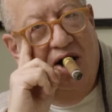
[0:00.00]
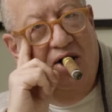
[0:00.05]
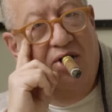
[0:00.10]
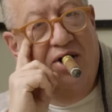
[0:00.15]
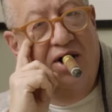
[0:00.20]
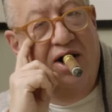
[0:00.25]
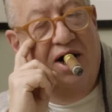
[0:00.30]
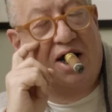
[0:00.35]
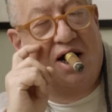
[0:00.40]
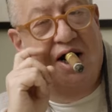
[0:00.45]
If
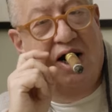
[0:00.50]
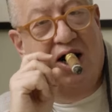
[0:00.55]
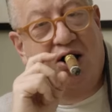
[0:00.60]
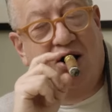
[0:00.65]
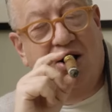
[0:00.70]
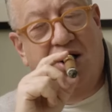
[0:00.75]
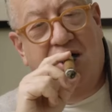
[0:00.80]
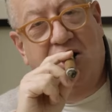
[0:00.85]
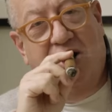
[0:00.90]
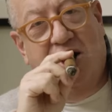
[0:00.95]
you
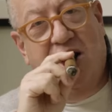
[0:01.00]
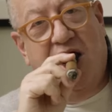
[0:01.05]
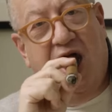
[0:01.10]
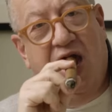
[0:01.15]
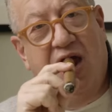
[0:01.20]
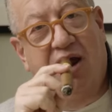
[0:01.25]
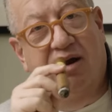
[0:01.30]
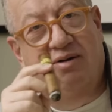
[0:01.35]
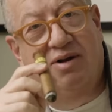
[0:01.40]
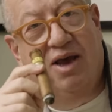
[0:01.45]
start
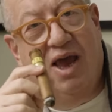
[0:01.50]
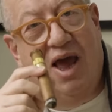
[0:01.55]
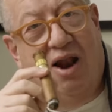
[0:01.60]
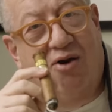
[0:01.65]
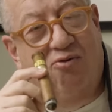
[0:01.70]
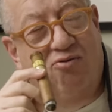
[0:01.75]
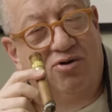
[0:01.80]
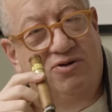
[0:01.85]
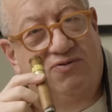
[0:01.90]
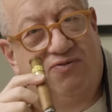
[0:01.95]
looking at
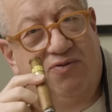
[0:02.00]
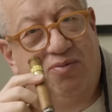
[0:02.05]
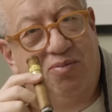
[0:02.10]
calories for